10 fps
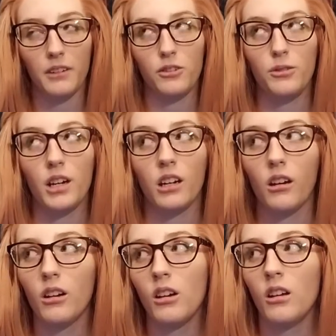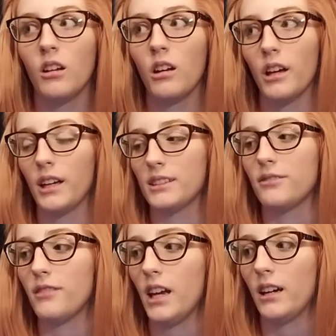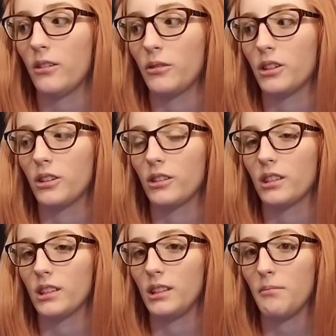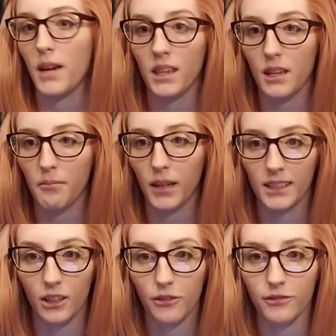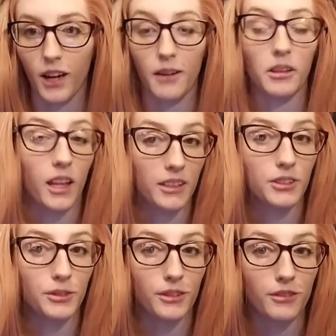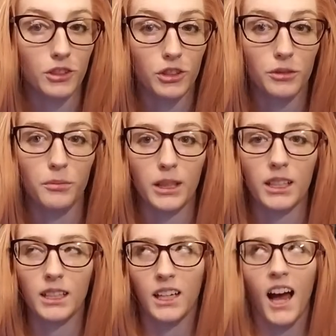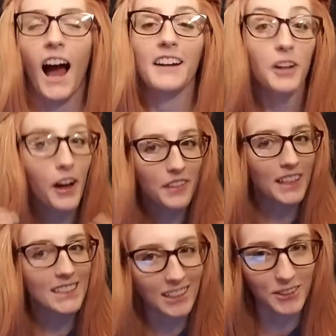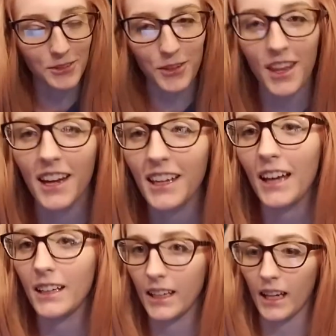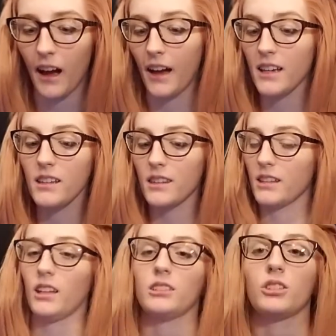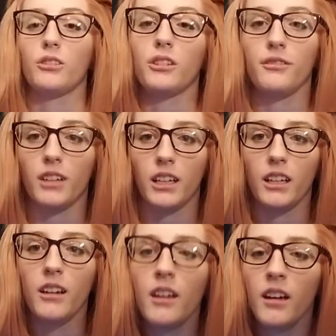I do not, as of now, currently make them myself. I would like to in the future, but I don't have the skills for that yet, and I think that's totally fine.